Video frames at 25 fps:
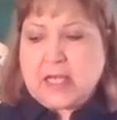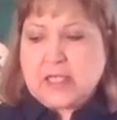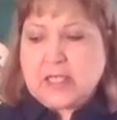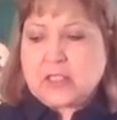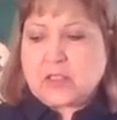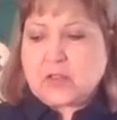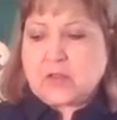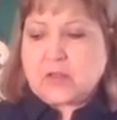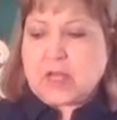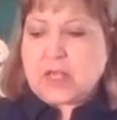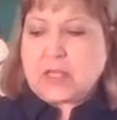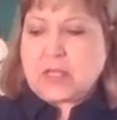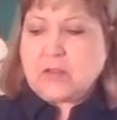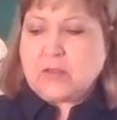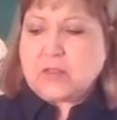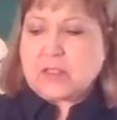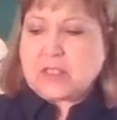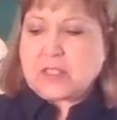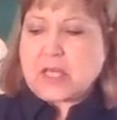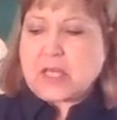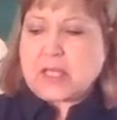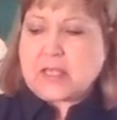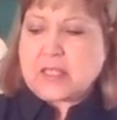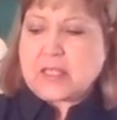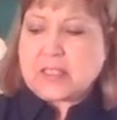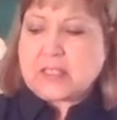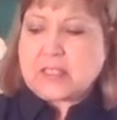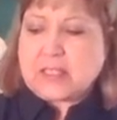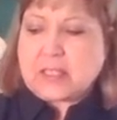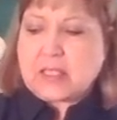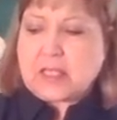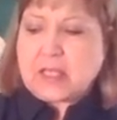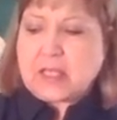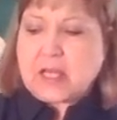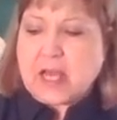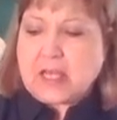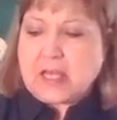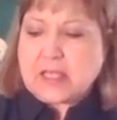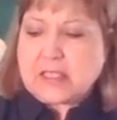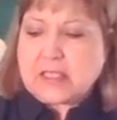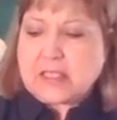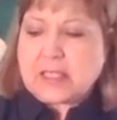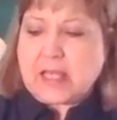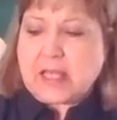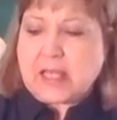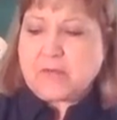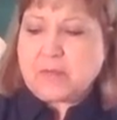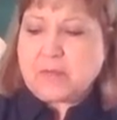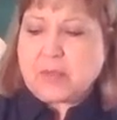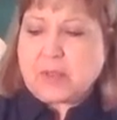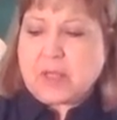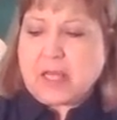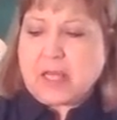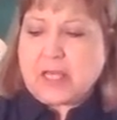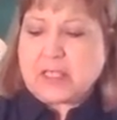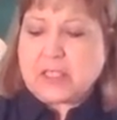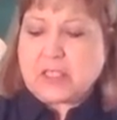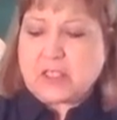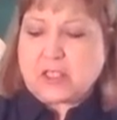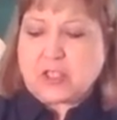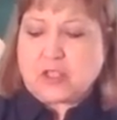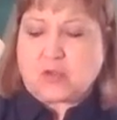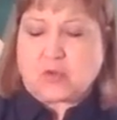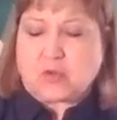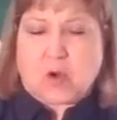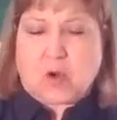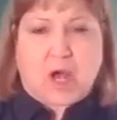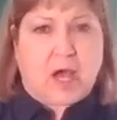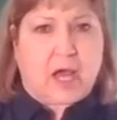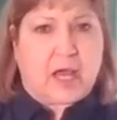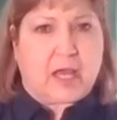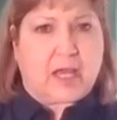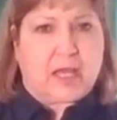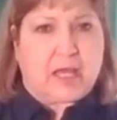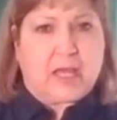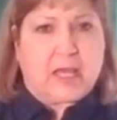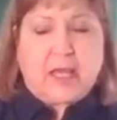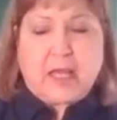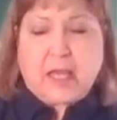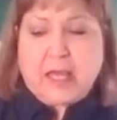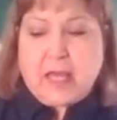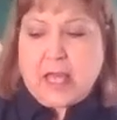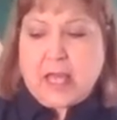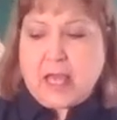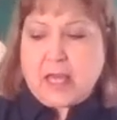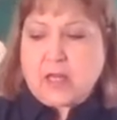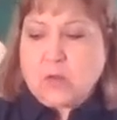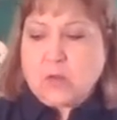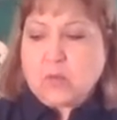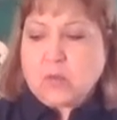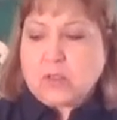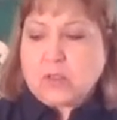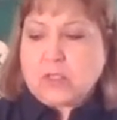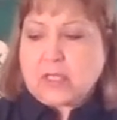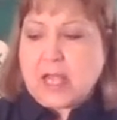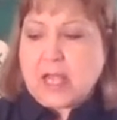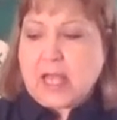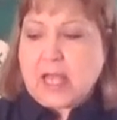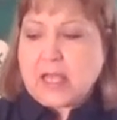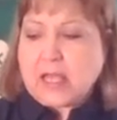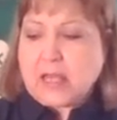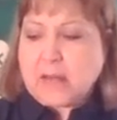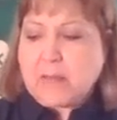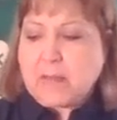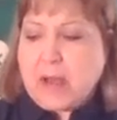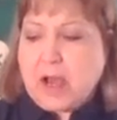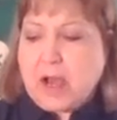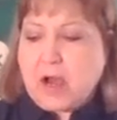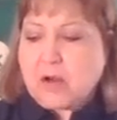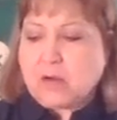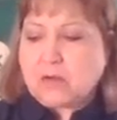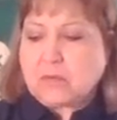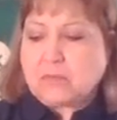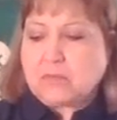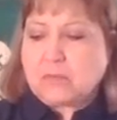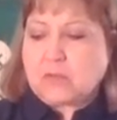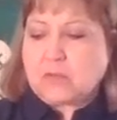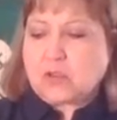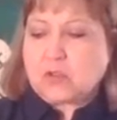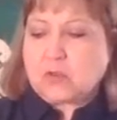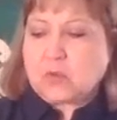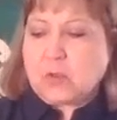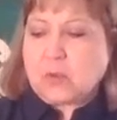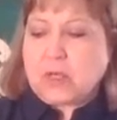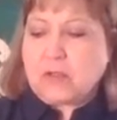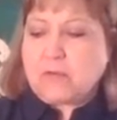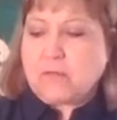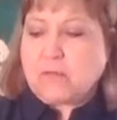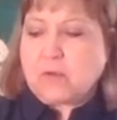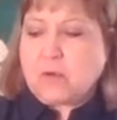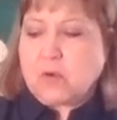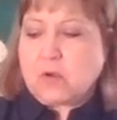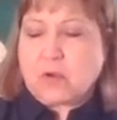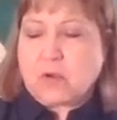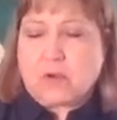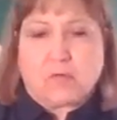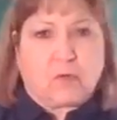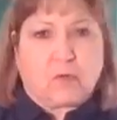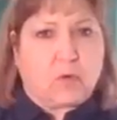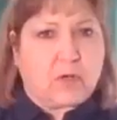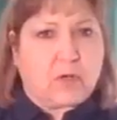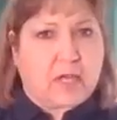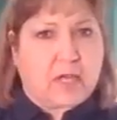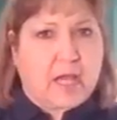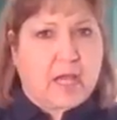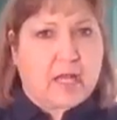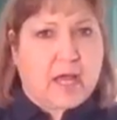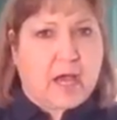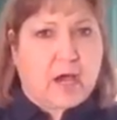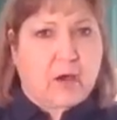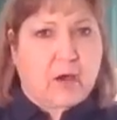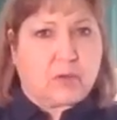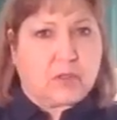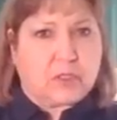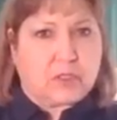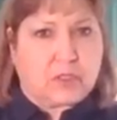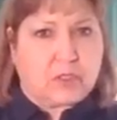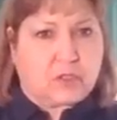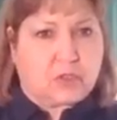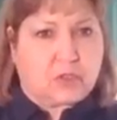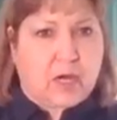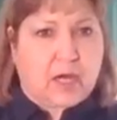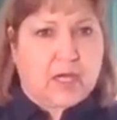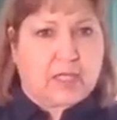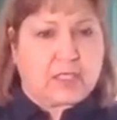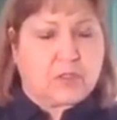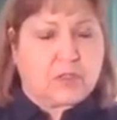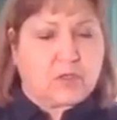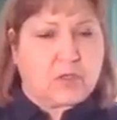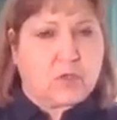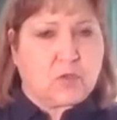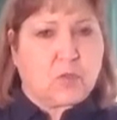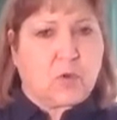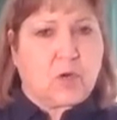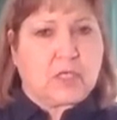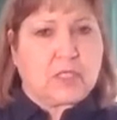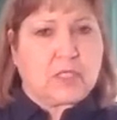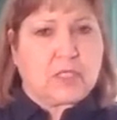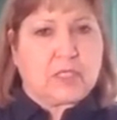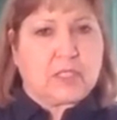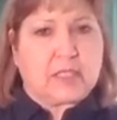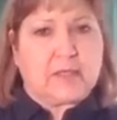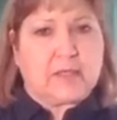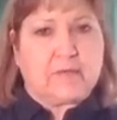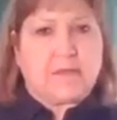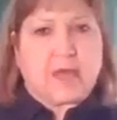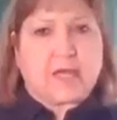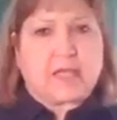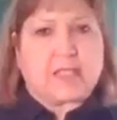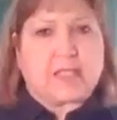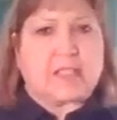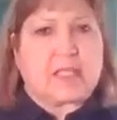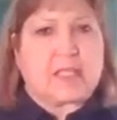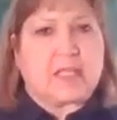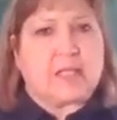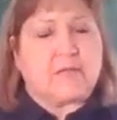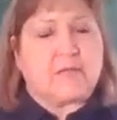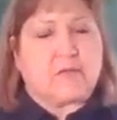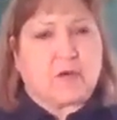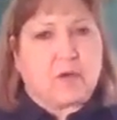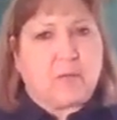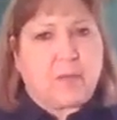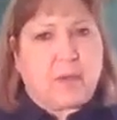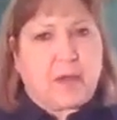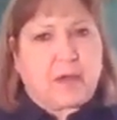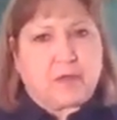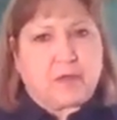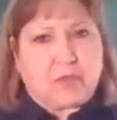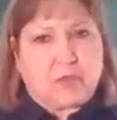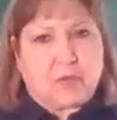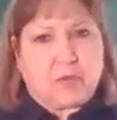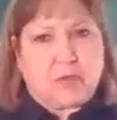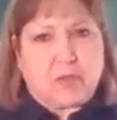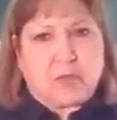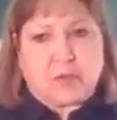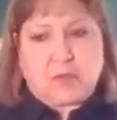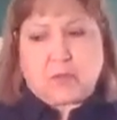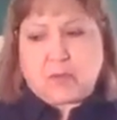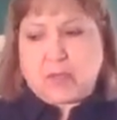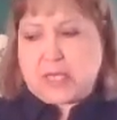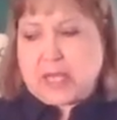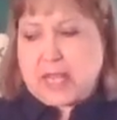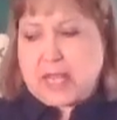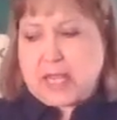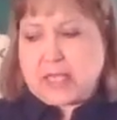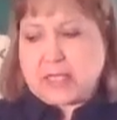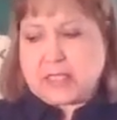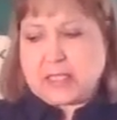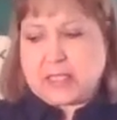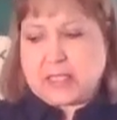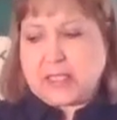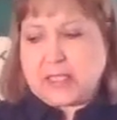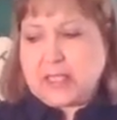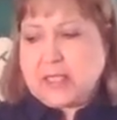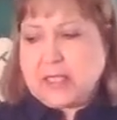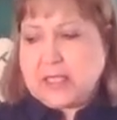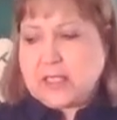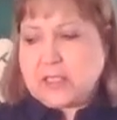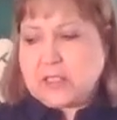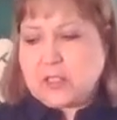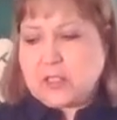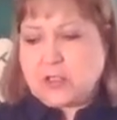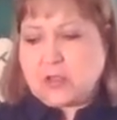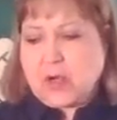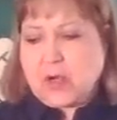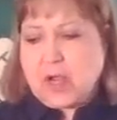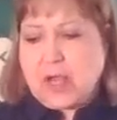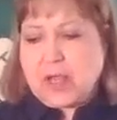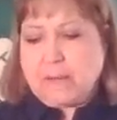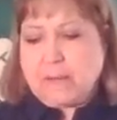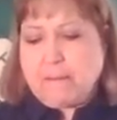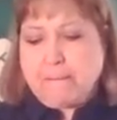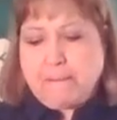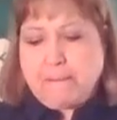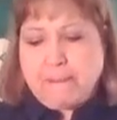So then you set this in a nice, safe place to dry. And it will take about 24 to 48 hours to dry. So you want to leave that sitting for about 2 to 3 days to dry.